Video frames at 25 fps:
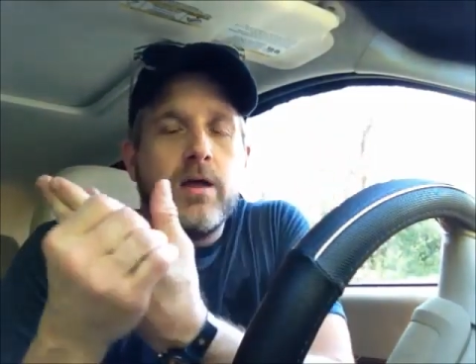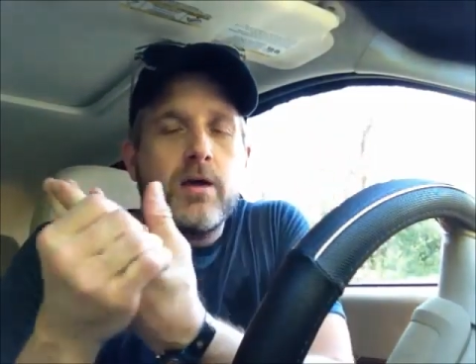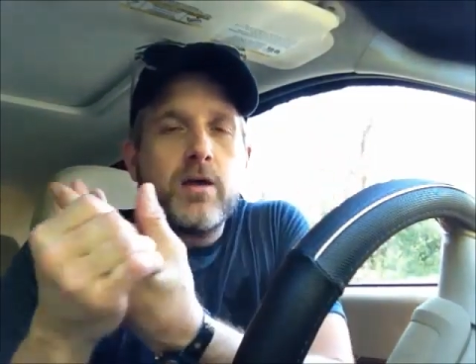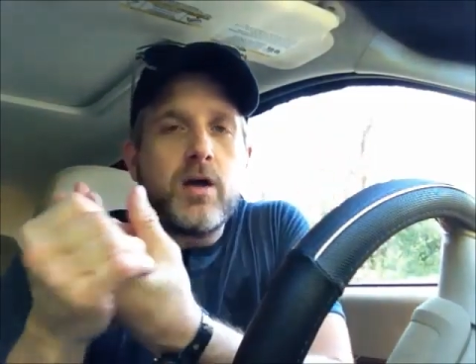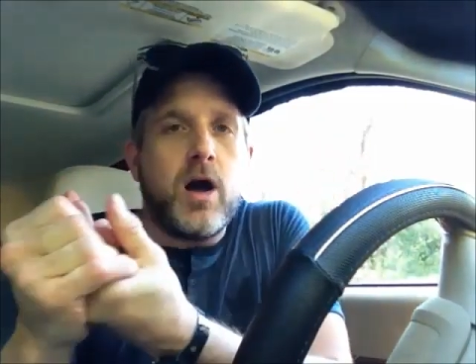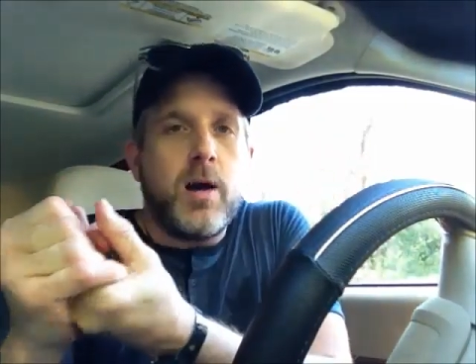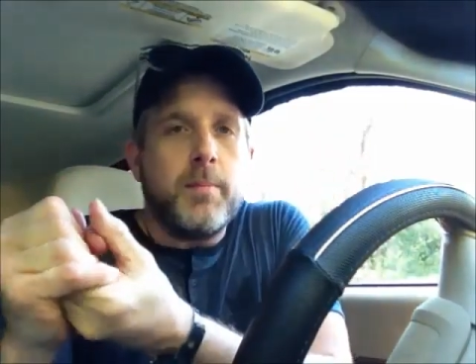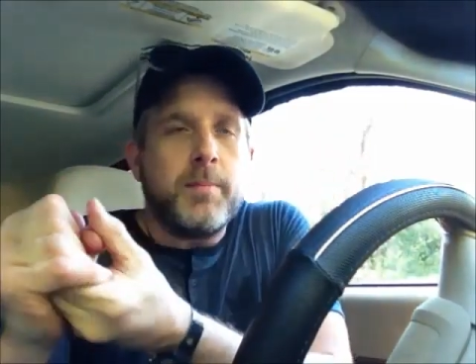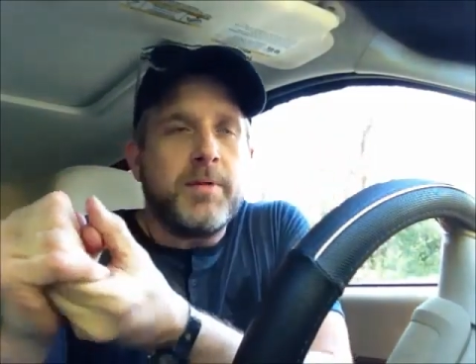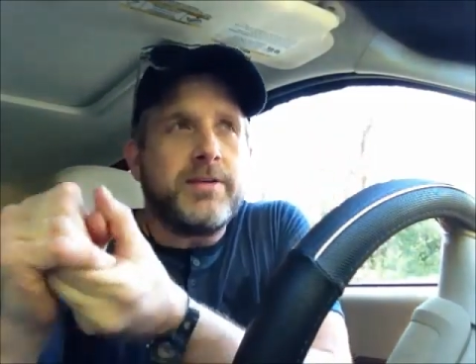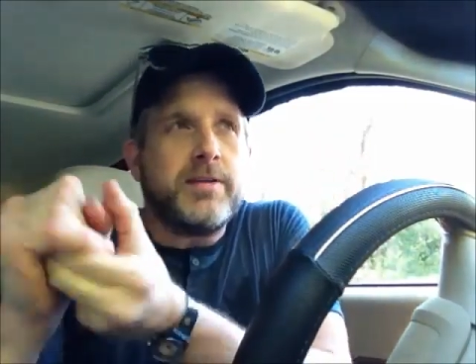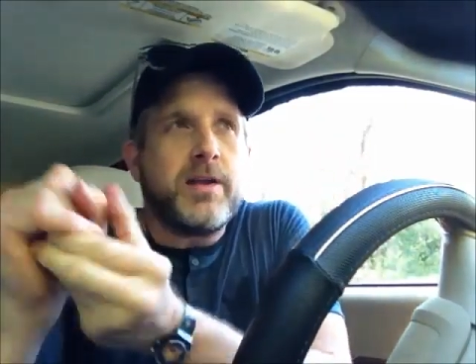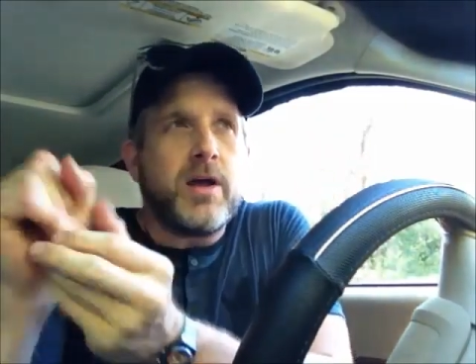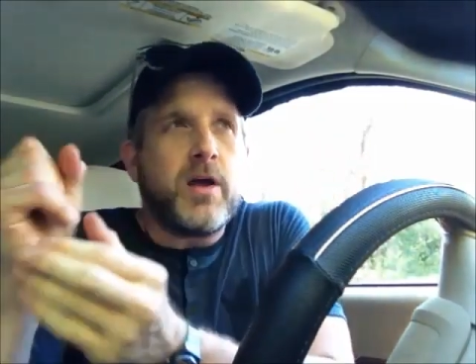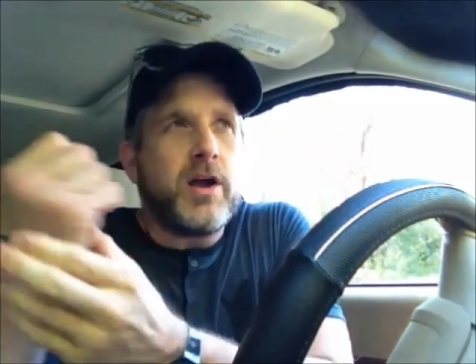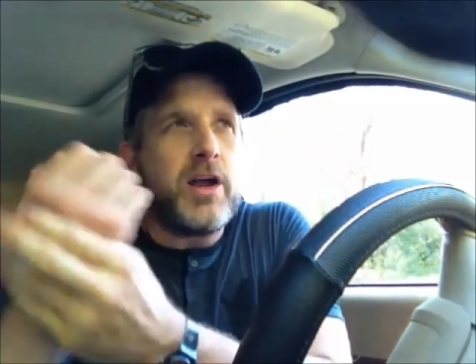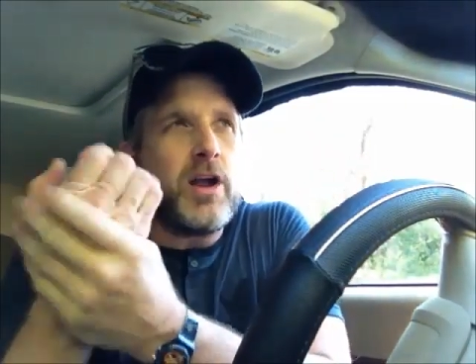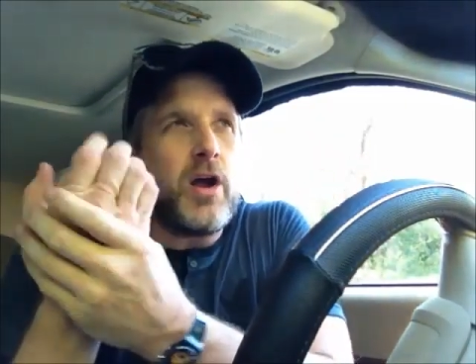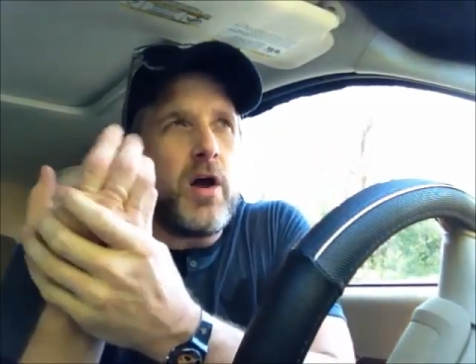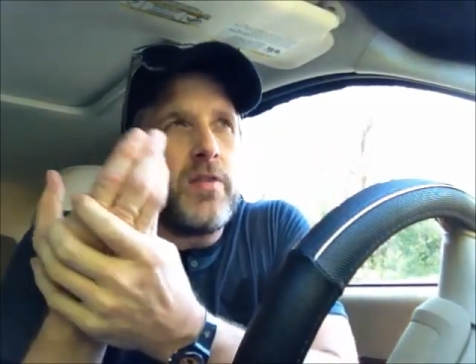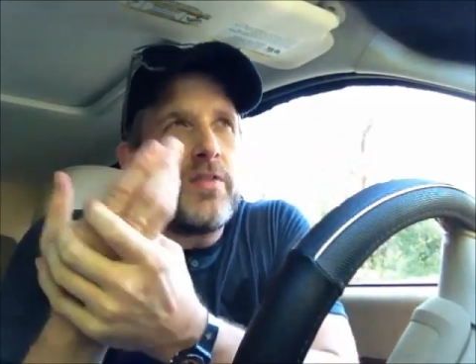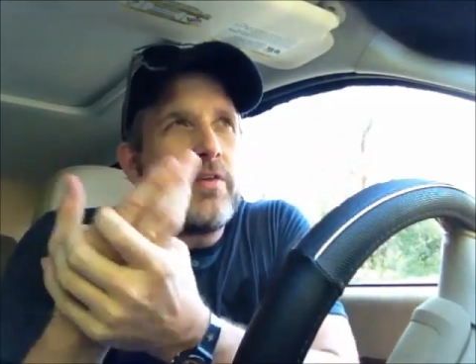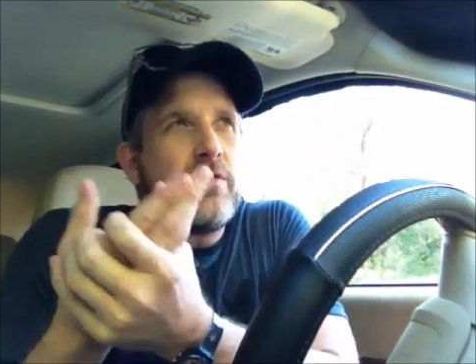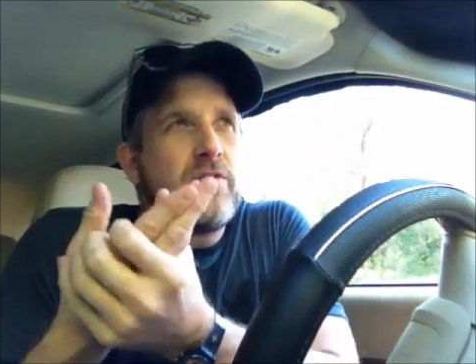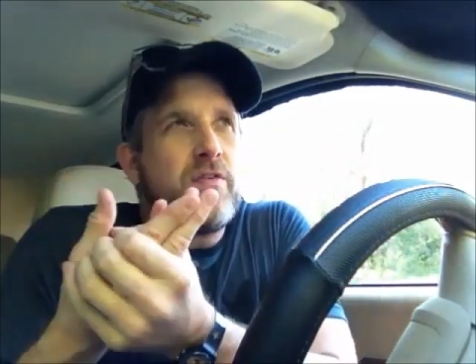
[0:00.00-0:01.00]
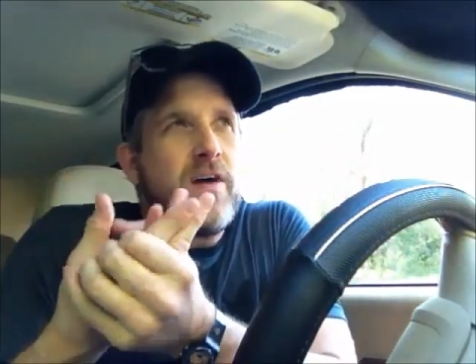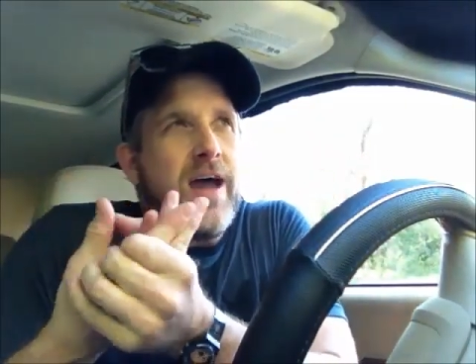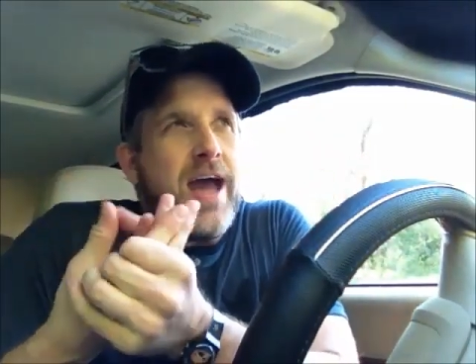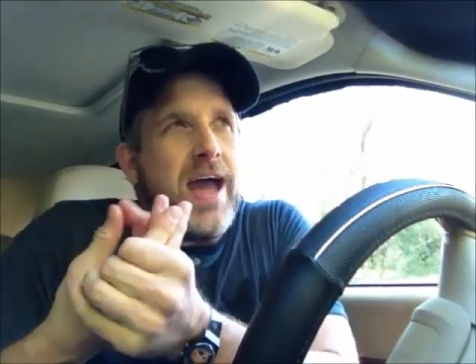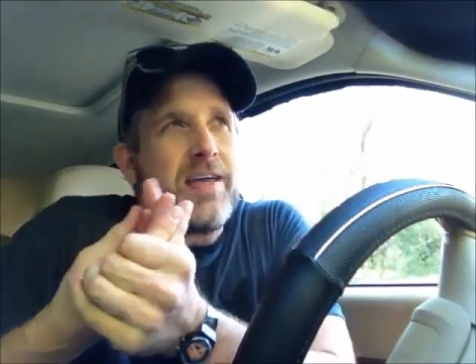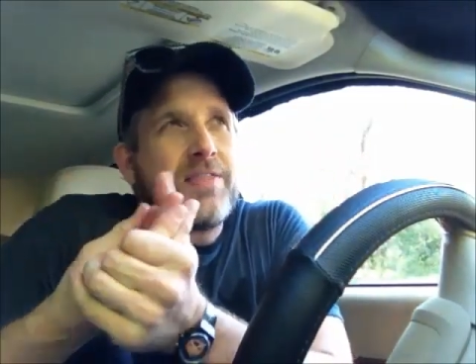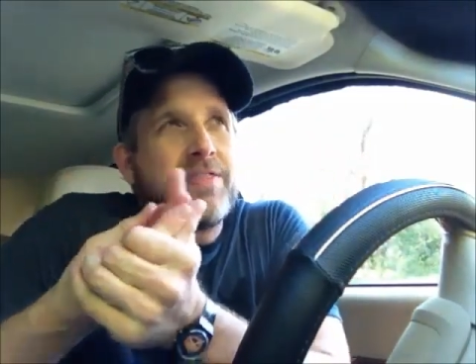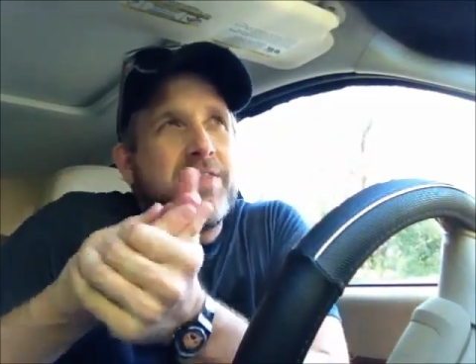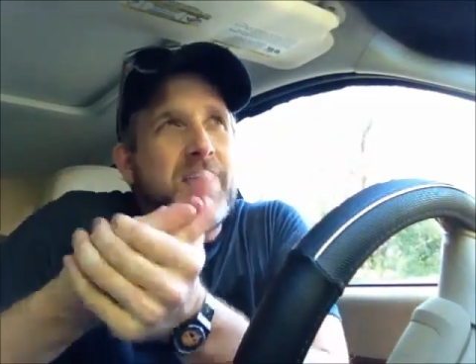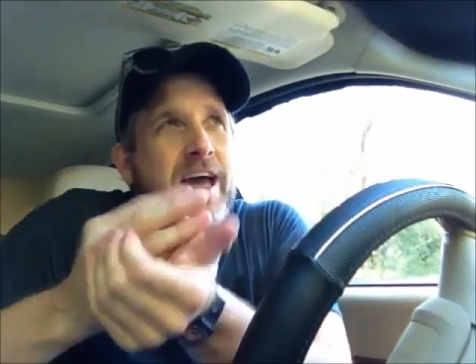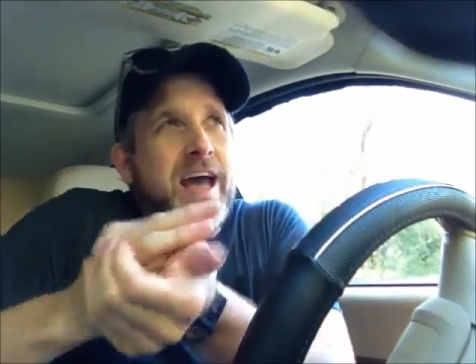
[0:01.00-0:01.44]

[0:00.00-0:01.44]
commentary on the fact